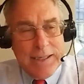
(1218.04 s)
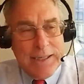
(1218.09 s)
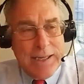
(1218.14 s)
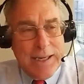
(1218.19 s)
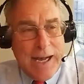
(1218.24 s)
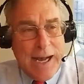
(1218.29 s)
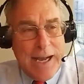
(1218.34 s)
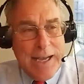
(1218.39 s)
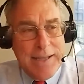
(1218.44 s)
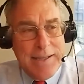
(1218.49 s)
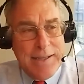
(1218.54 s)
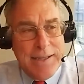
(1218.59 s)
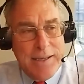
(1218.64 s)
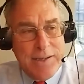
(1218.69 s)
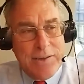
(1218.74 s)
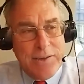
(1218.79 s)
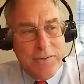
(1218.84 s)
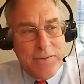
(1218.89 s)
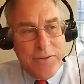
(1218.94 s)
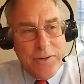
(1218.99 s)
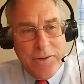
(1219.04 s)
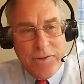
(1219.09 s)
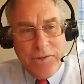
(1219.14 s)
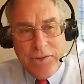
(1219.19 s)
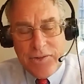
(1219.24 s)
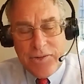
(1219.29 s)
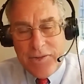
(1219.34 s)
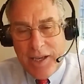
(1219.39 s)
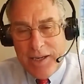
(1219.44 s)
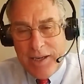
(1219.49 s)
I think deferred
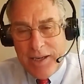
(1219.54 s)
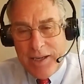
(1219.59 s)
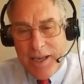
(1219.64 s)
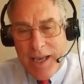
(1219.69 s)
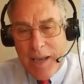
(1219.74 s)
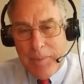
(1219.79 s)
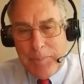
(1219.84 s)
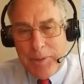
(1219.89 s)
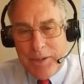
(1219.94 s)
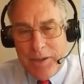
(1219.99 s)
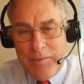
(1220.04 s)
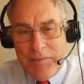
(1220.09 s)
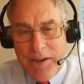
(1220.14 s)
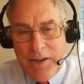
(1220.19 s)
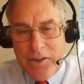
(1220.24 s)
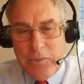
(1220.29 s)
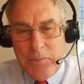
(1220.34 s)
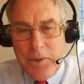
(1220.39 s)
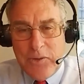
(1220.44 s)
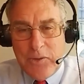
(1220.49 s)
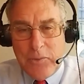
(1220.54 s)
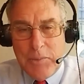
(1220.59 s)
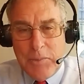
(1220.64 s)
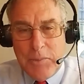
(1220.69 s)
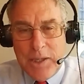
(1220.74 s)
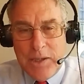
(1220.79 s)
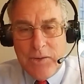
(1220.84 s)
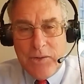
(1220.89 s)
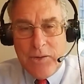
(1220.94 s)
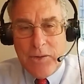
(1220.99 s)
sustaining capital investments
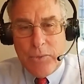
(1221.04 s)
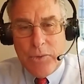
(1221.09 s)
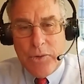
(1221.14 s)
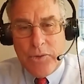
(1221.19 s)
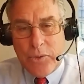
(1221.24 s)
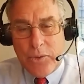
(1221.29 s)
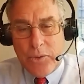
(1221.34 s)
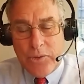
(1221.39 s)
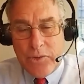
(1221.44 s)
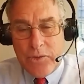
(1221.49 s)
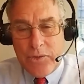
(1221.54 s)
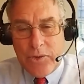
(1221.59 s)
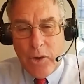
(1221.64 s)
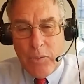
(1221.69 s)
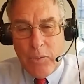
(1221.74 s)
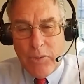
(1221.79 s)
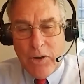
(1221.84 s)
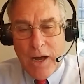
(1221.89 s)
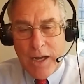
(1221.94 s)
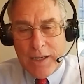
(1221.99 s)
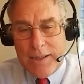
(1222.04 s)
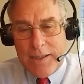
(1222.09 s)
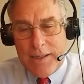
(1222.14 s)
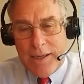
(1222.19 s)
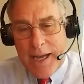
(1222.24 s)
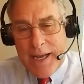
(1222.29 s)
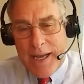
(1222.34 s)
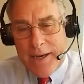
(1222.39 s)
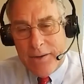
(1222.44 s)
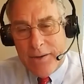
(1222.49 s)
means that resources go broadly
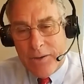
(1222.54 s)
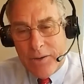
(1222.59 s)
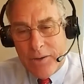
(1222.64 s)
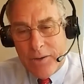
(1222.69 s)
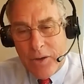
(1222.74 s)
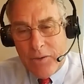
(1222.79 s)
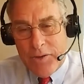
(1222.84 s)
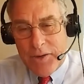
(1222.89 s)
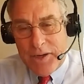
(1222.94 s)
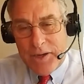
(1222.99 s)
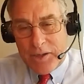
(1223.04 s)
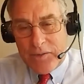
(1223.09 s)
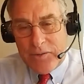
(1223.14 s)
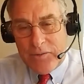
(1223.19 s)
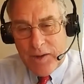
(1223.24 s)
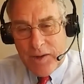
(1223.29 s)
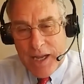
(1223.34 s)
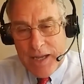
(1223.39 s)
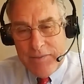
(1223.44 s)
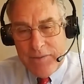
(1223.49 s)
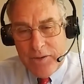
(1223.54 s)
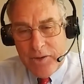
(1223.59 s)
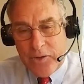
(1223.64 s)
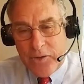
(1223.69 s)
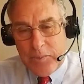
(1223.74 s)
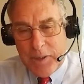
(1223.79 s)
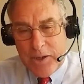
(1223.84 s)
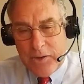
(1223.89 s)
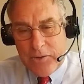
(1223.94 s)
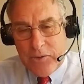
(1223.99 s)
higher over the next 5
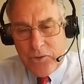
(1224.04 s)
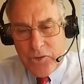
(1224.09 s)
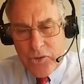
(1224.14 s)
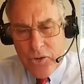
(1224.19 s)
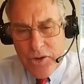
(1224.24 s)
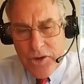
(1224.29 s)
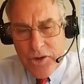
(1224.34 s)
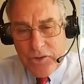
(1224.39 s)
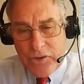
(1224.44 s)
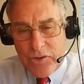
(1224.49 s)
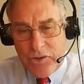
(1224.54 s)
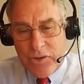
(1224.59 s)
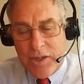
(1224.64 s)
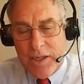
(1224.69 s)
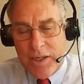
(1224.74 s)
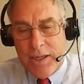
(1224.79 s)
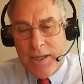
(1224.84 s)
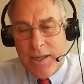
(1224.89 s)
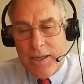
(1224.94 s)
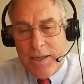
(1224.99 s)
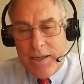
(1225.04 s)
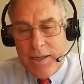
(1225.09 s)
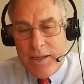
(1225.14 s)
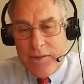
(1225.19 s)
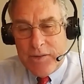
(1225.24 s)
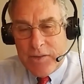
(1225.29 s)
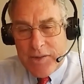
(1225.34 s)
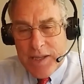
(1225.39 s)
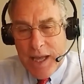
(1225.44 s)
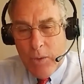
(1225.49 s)
years because of shortages.
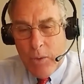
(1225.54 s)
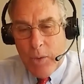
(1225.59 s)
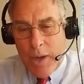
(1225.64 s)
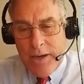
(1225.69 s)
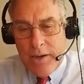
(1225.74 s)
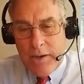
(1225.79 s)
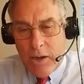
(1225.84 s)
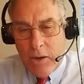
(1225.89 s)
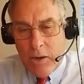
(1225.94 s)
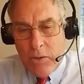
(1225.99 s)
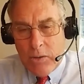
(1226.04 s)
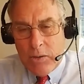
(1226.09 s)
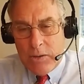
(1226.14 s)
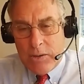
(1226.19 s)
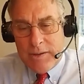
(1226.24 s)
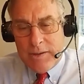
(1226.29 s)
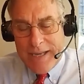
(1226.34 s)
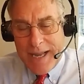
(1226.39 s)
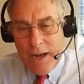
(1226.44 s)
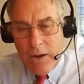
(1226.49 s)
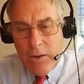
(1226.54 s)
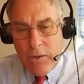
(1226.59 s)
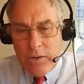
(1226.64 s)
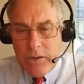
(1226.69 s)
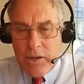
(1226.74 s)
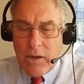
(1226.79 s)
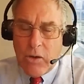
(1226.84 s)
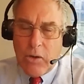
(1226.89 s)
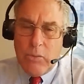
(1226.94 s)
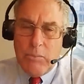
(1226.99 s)
Is it that way? No. Now?
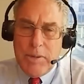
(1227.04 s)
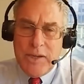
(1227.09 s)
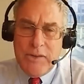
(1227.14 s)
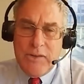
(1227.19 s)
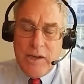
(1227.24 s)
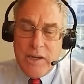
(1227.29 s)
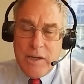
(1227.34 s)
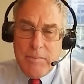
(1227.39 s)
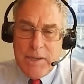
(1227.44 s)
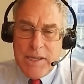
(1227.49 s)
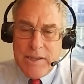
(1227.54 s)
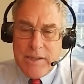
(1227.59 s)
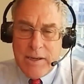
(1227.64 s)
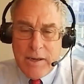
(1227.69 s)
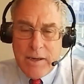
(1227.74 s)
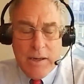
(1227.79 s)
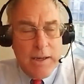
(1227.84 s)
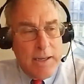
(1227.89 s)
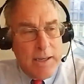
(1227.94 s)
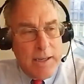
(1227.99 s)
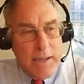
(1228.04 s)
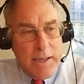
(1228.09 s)
No, but it's going to be there.